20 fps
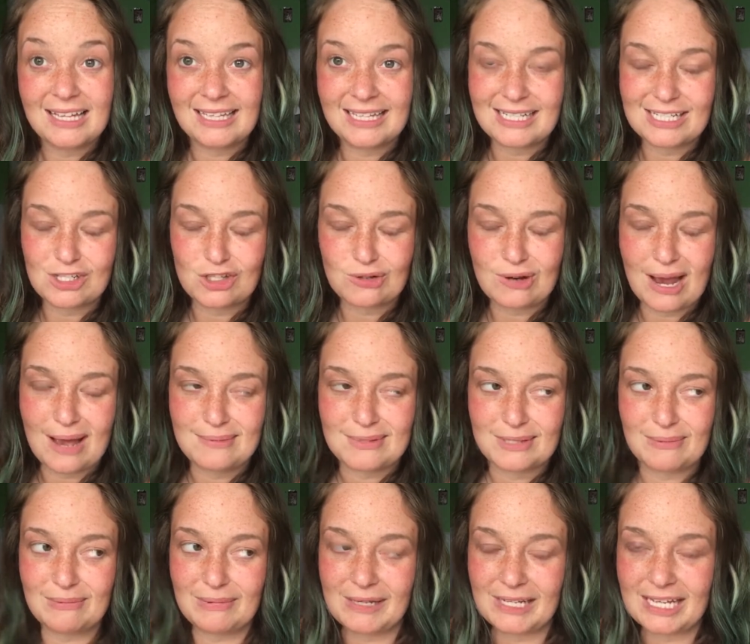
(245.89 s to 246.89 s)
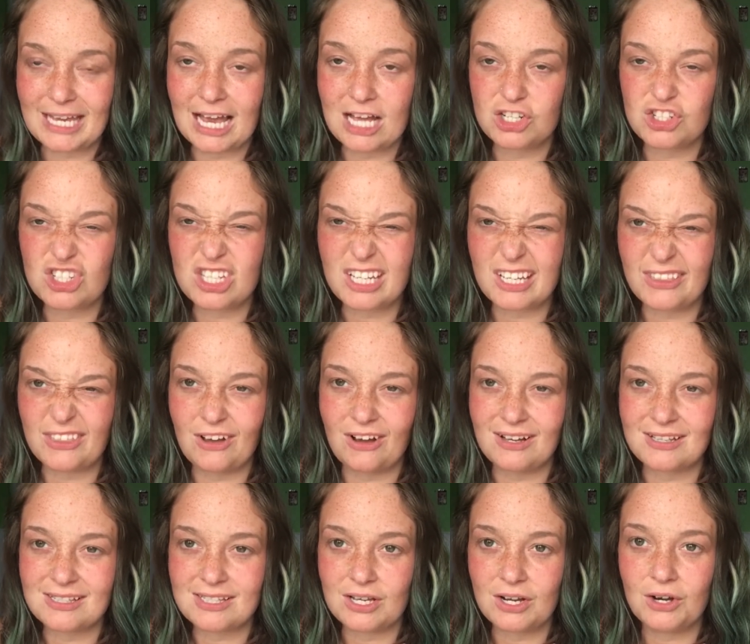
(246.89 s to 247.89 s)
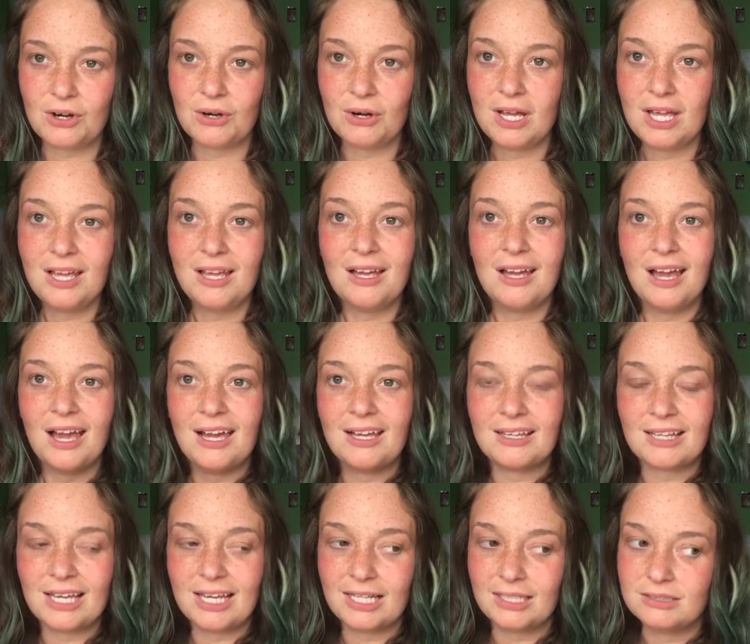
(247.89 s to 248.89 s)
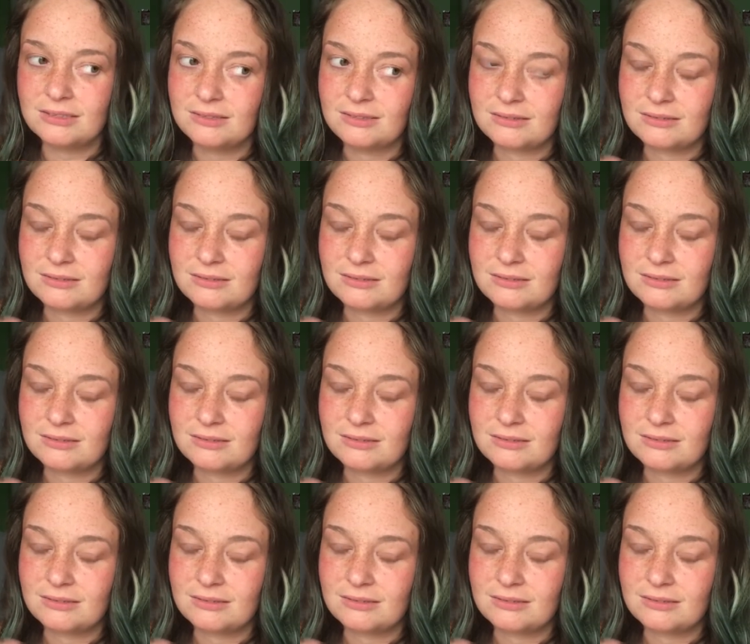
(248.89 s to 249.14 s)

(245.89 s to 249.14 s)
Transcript: Like, describes him. I'm like, yeah. She's like, thought so. And like,